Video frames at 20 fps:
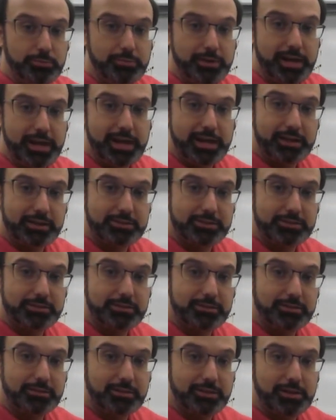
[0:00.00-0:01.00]

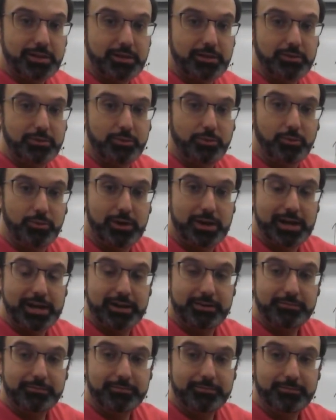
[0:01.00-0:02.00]
x, then
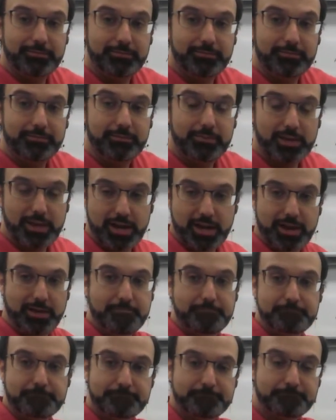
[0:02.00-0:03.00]
y. Okay?
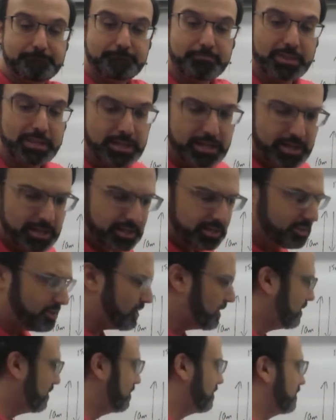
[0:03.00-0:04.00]

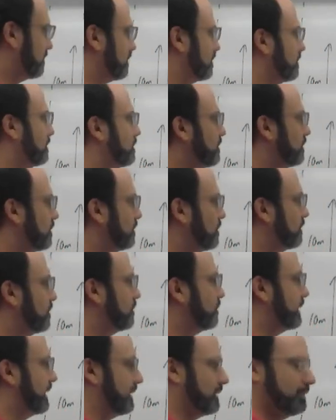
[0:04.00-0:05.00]
So,
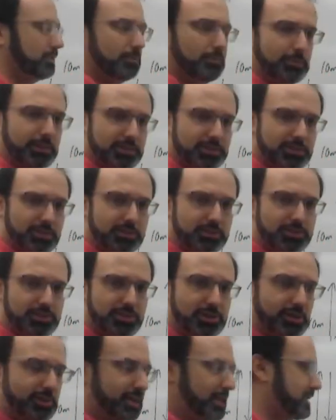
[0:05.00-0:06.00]
well, what's our
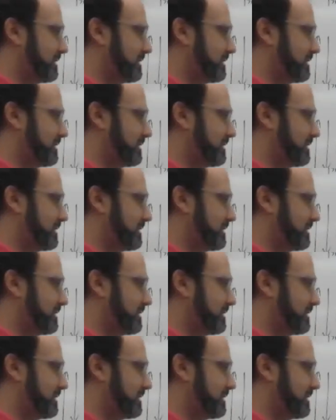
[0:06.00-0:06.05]
starting